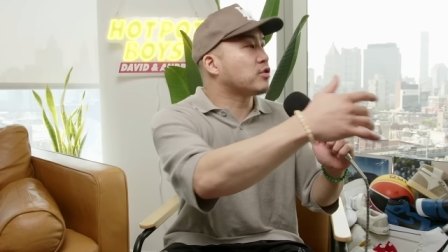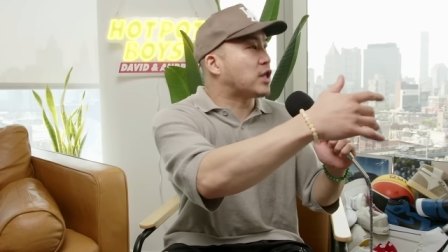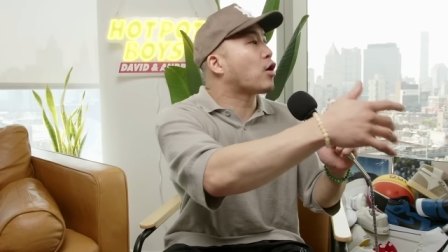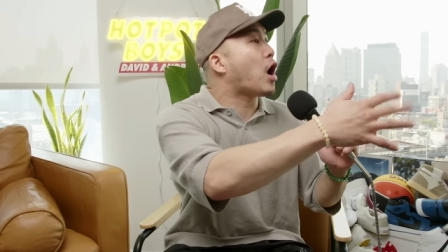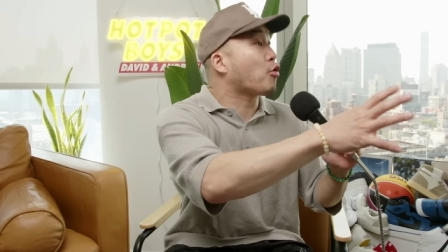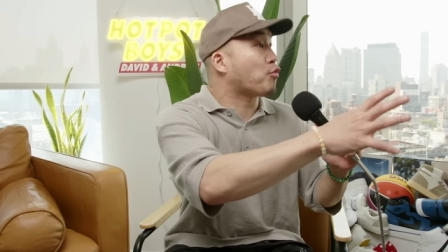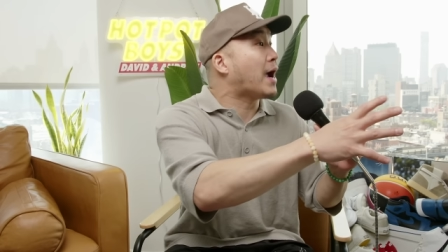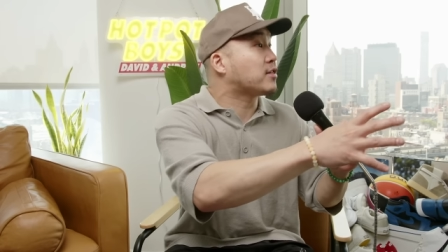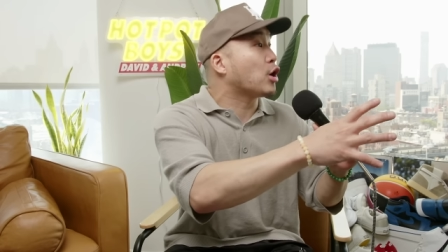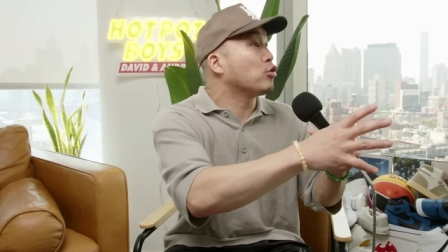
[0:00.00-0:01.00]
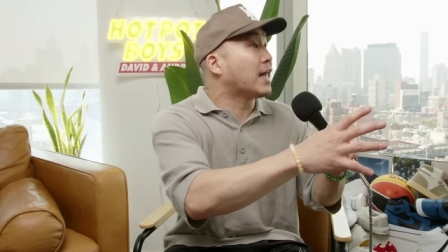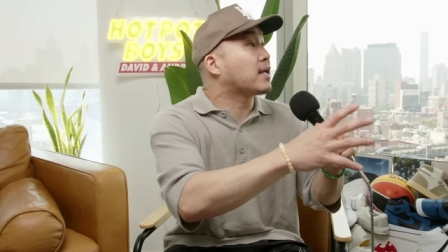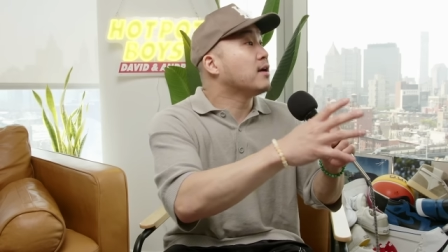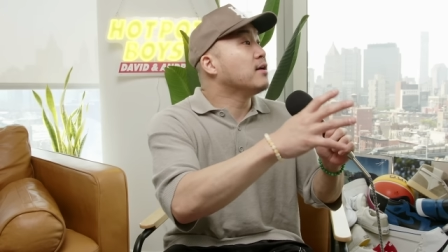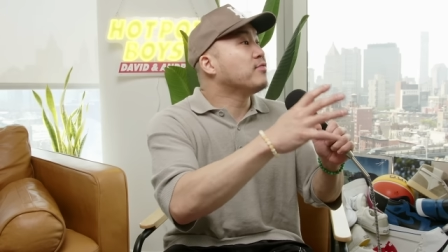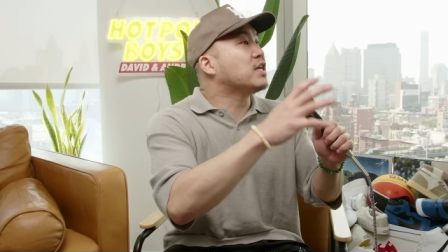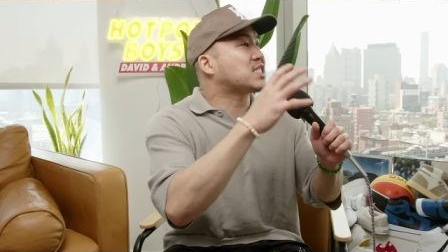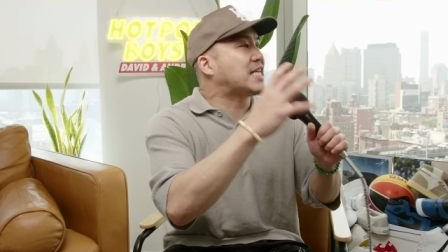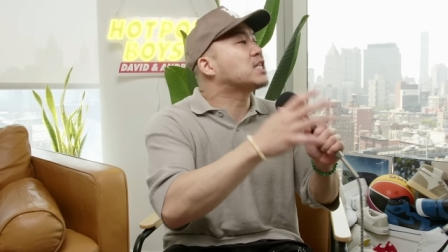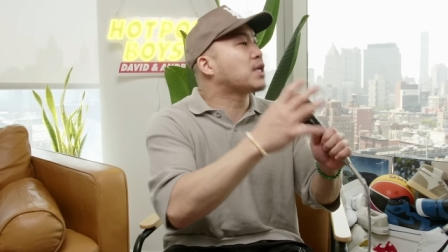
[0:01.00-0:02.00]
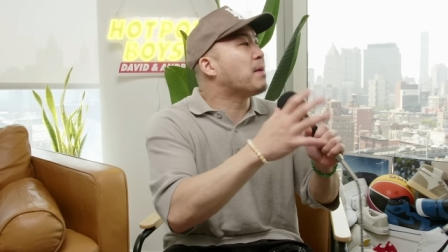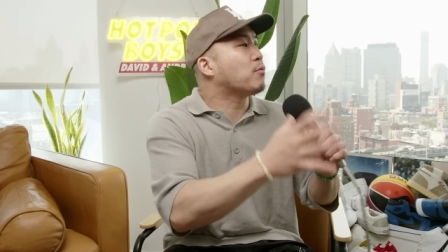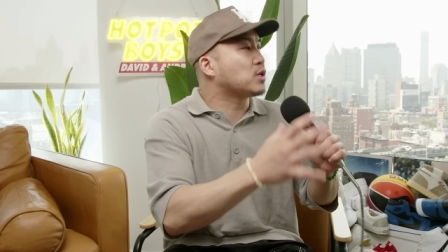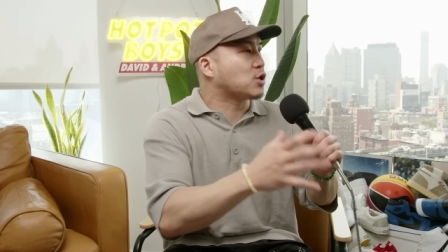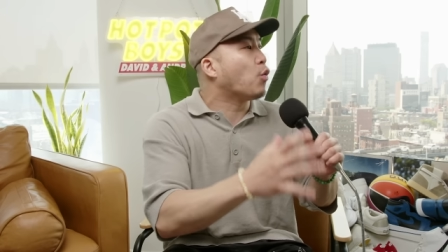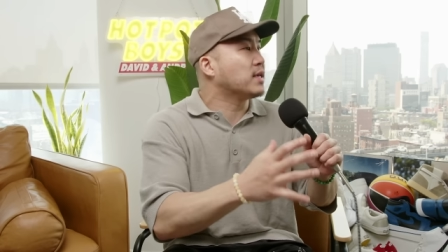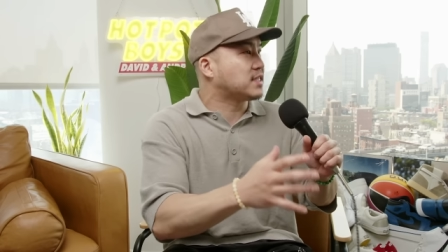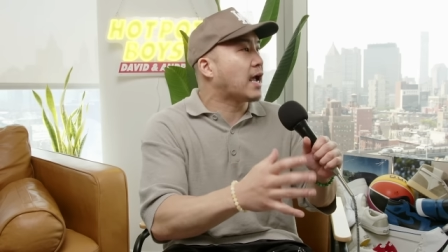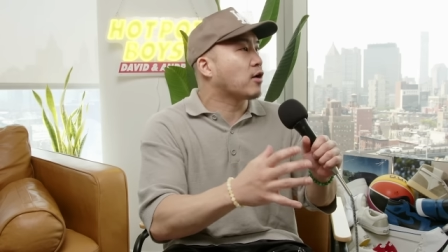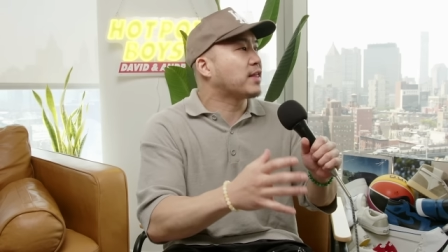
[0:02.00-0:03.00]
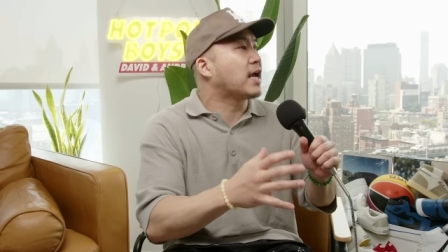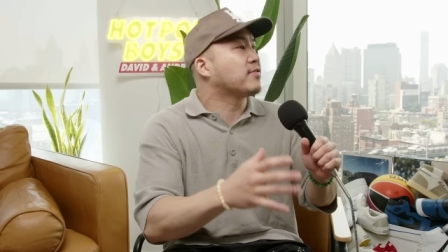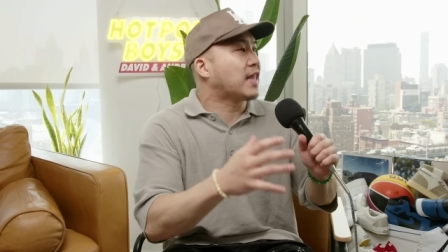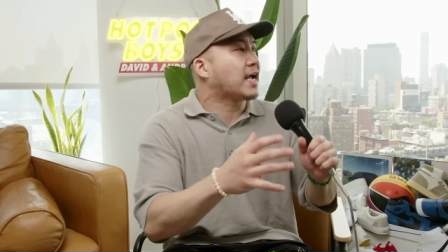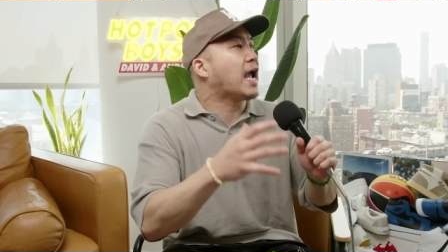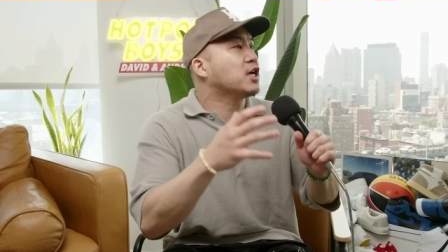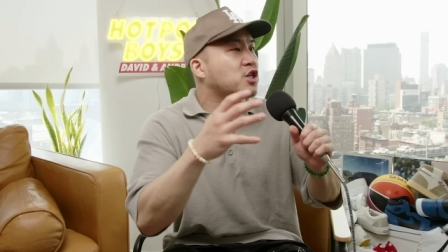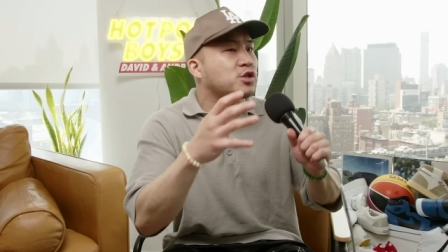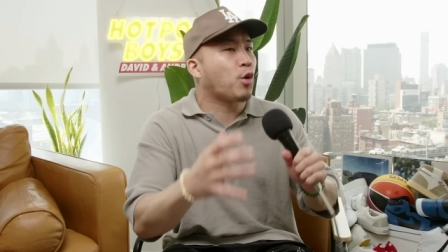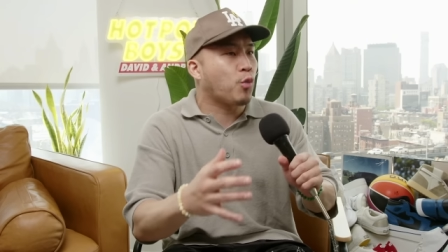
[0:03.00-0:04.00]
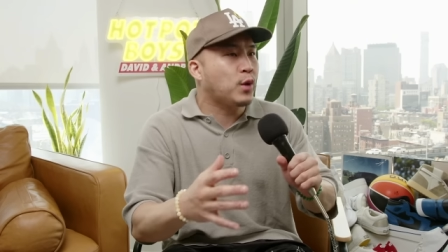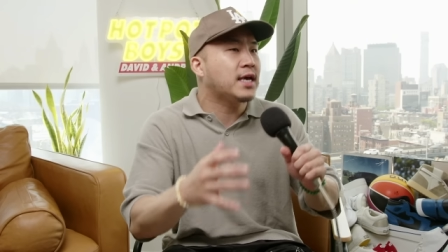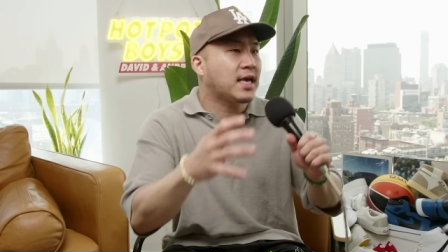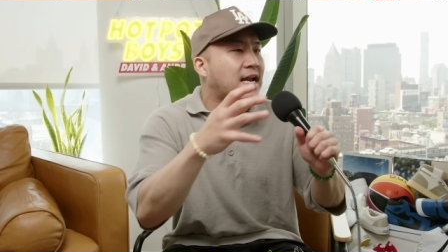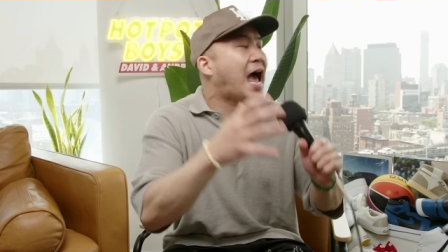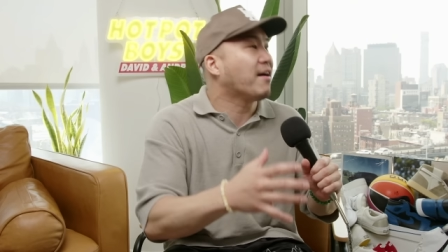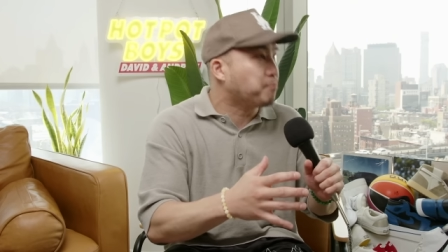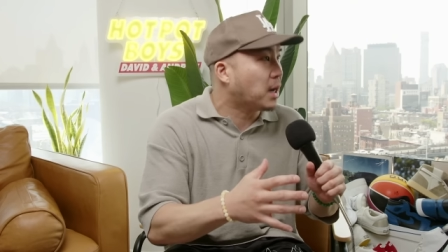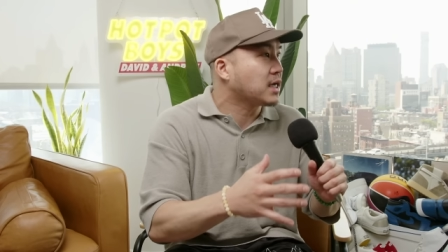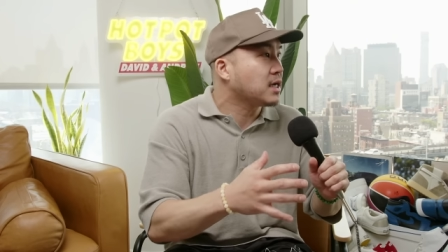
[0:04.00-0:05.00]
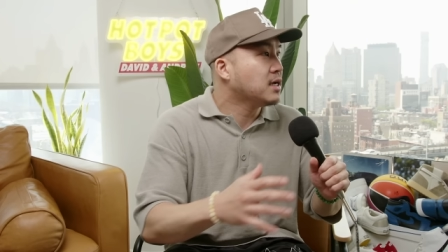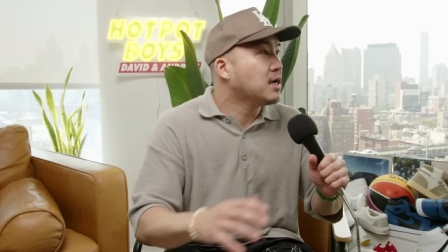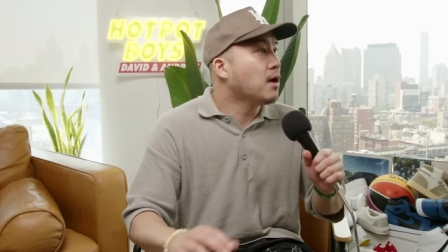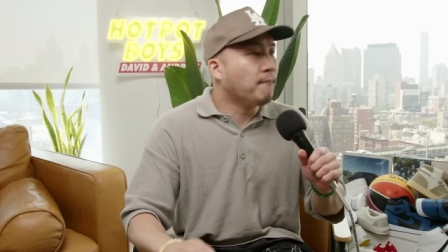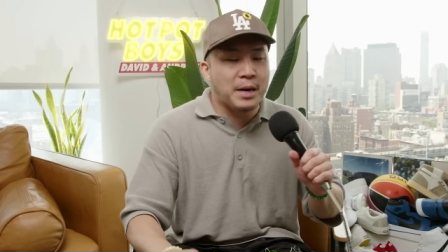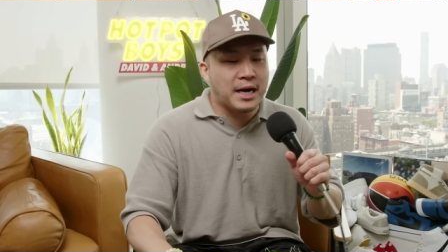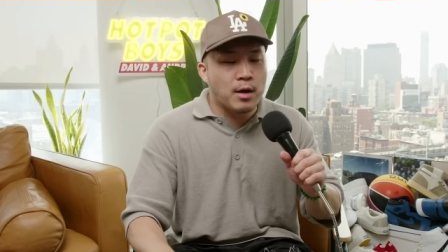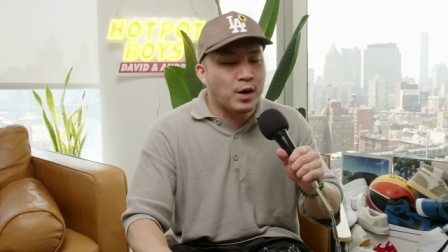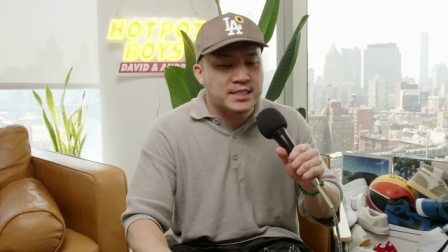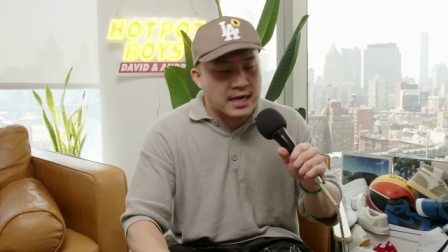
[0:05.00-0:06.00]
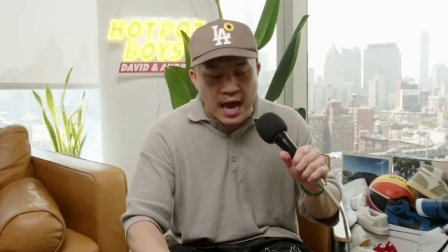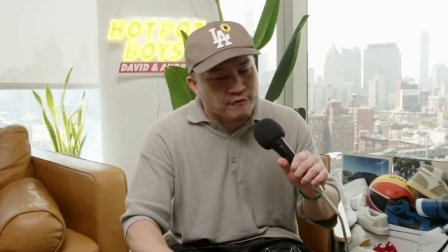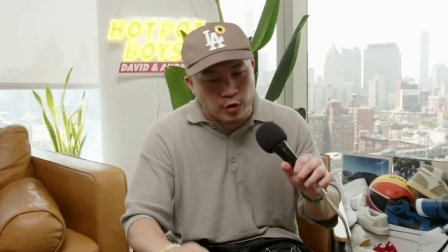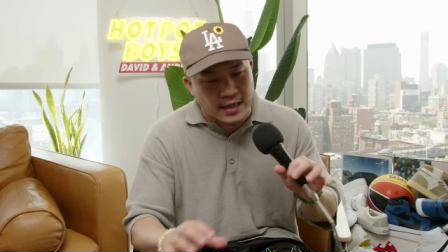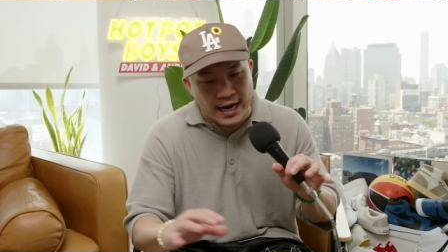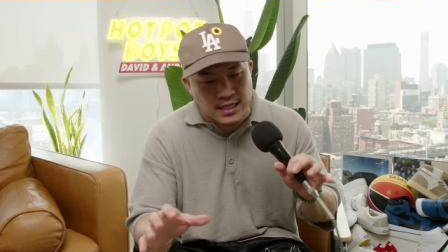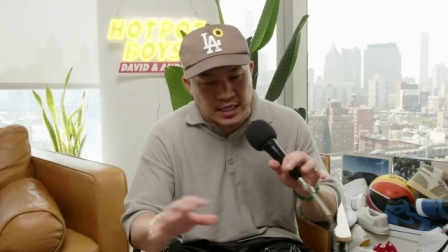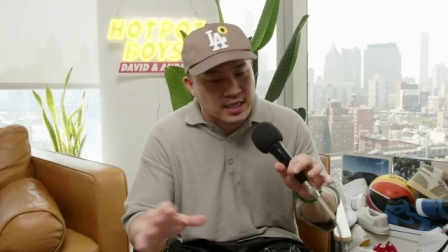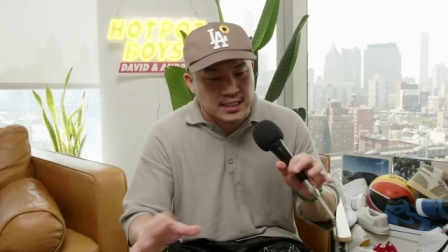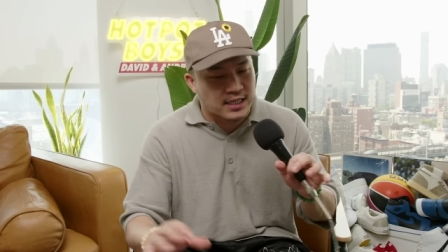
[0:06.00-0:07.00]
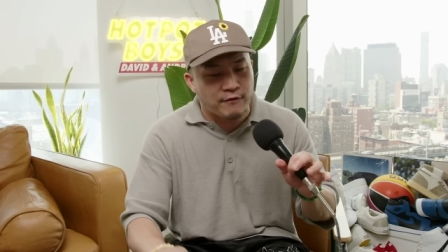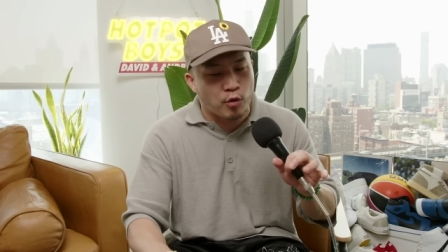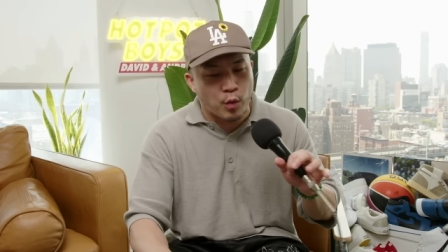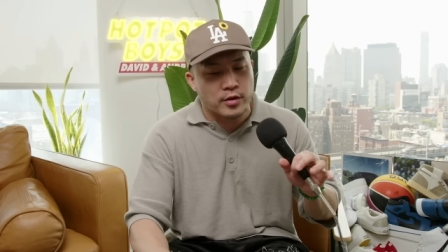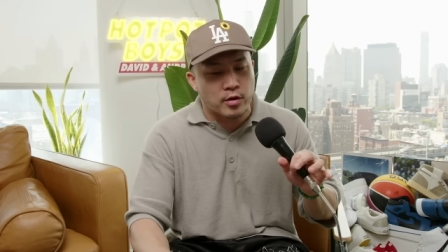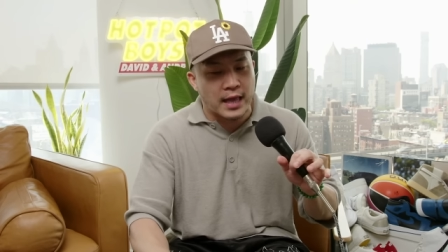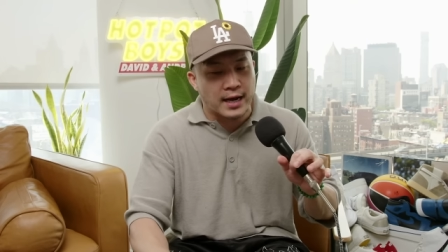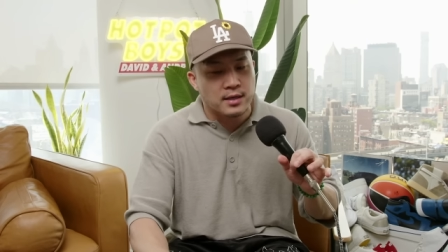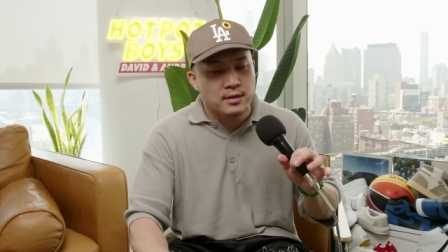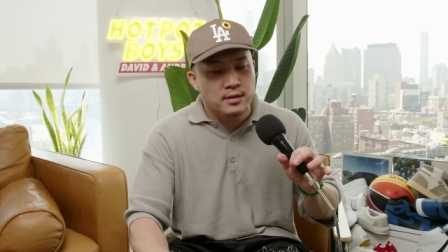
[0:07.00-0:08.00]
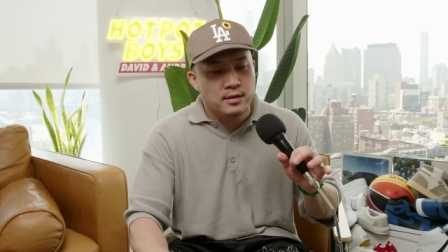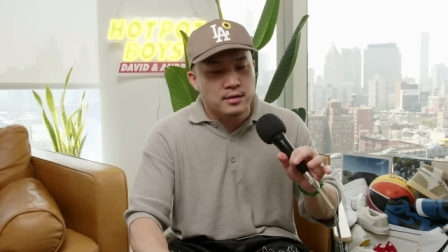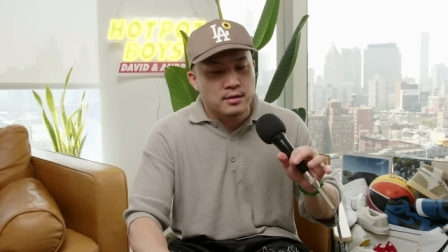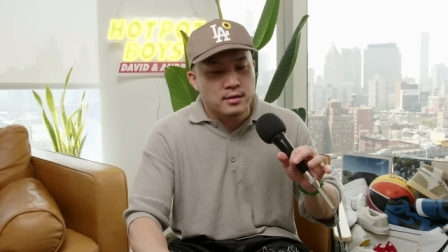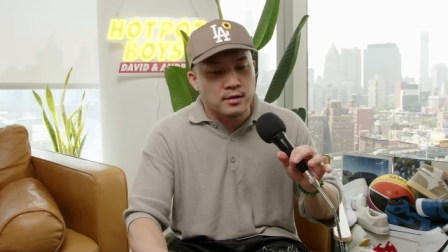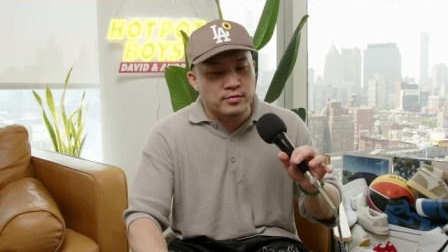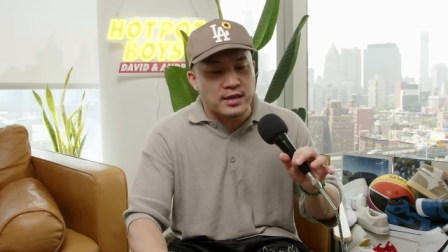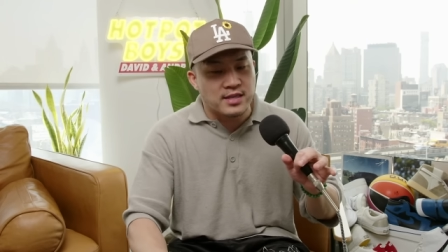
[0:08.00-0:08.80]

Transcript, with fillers: they're all right though. Like the sentiment was always there that like Asians were weak and had money. Right. But it wasn't ever like to this level where they're like the